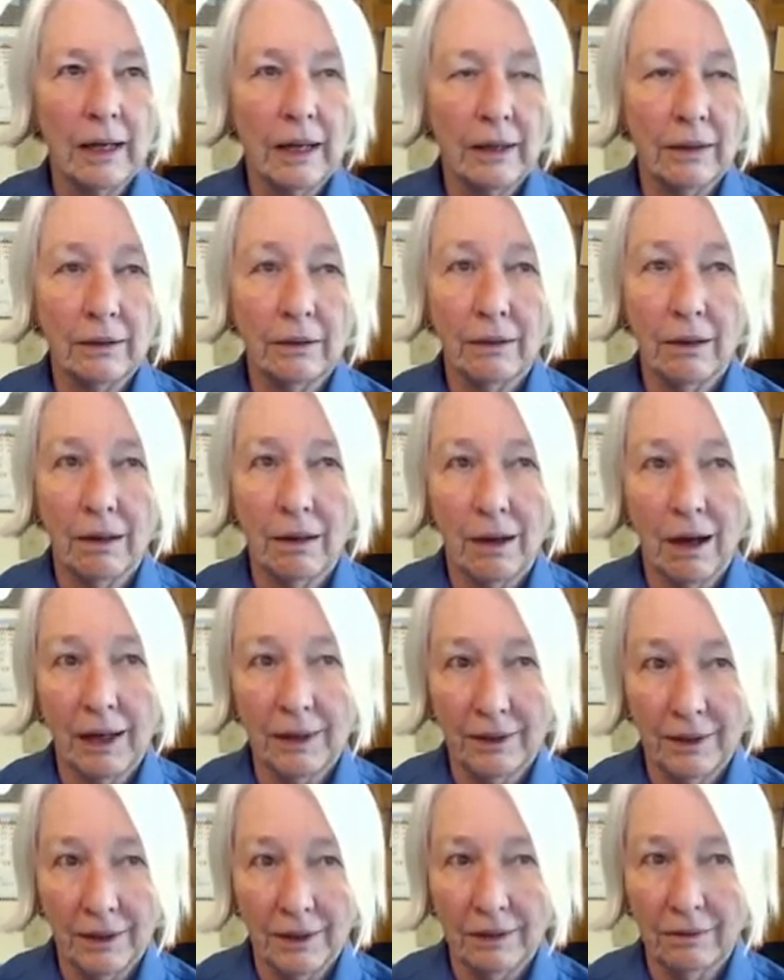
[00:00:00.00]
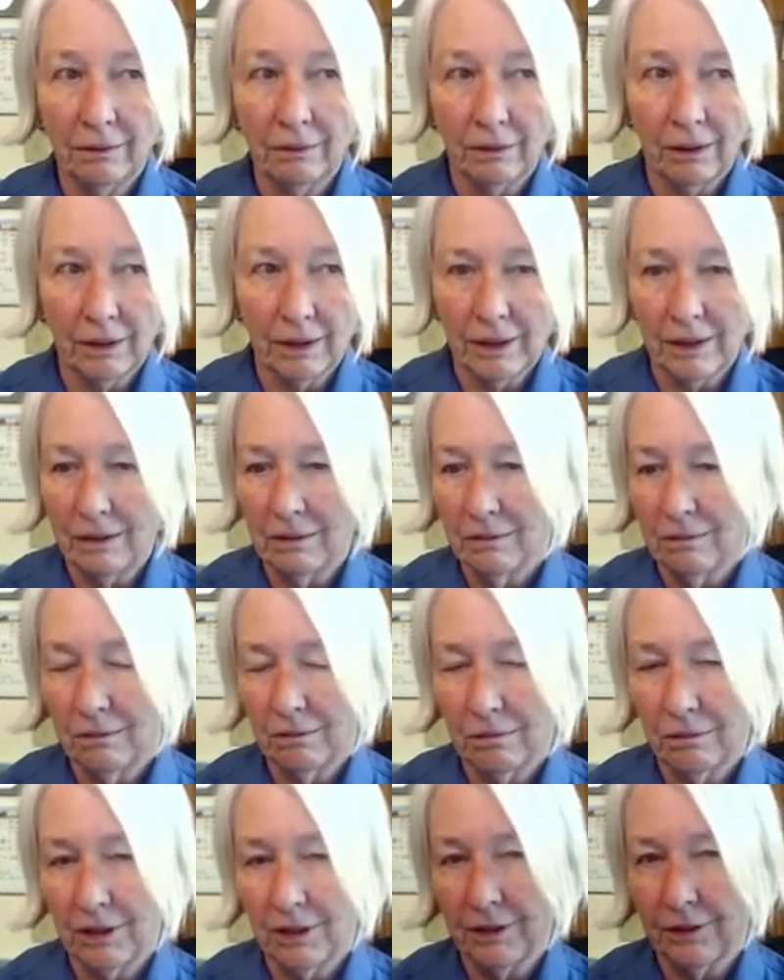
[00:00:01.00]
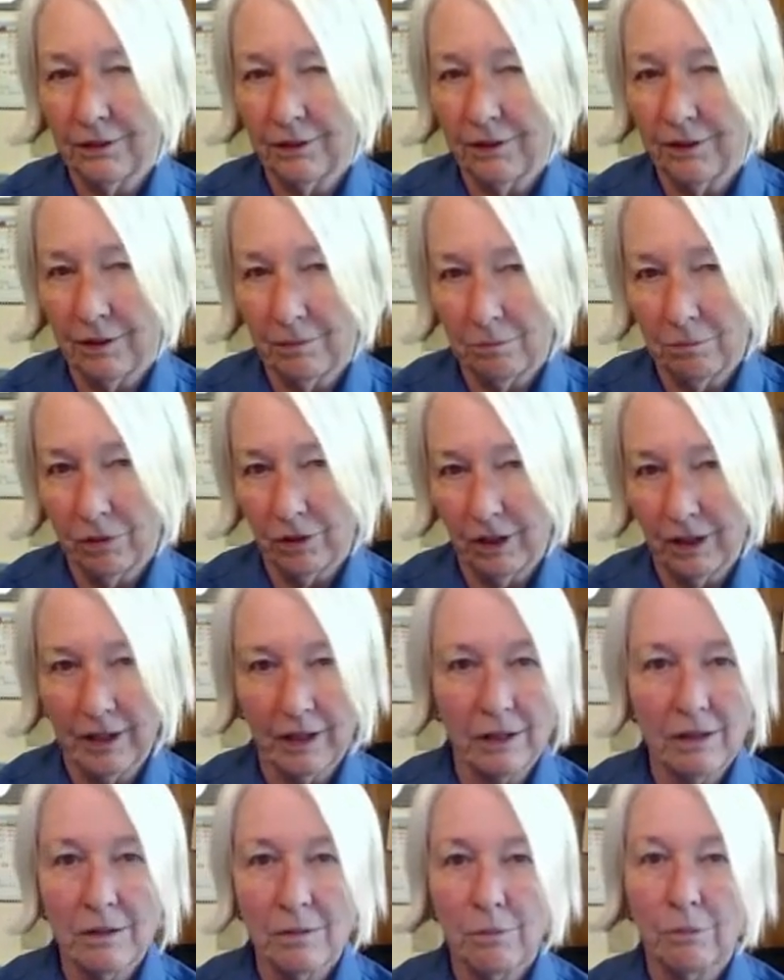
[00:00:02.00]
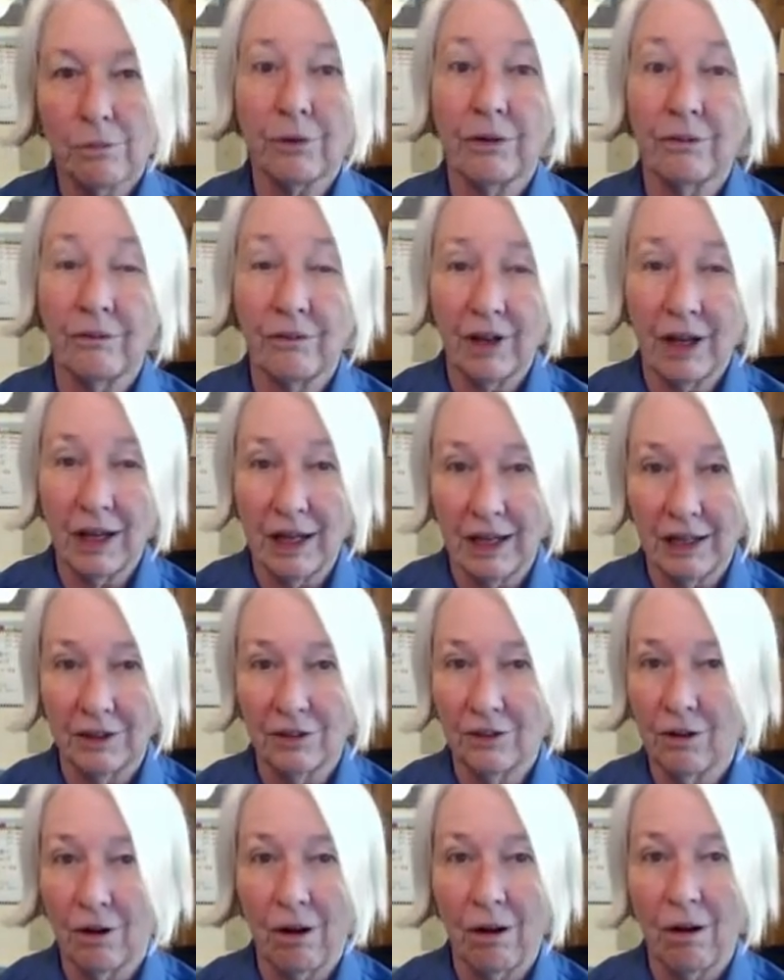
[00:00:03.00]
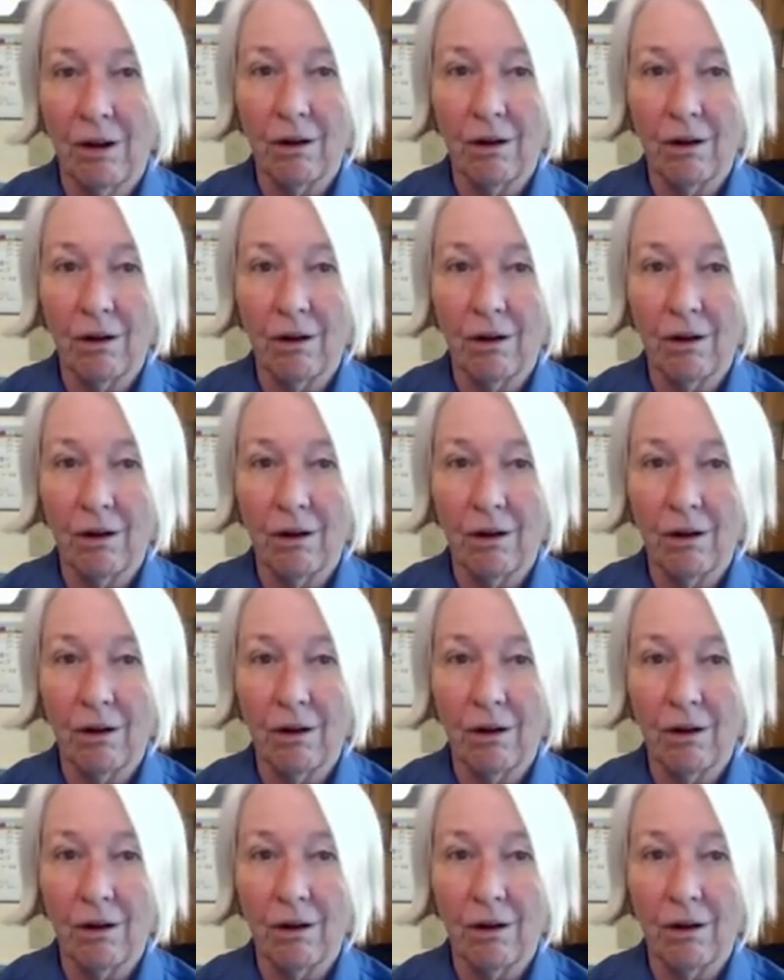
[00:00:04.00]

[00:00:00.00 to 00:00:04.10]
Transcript: And ideally, we could simply prevent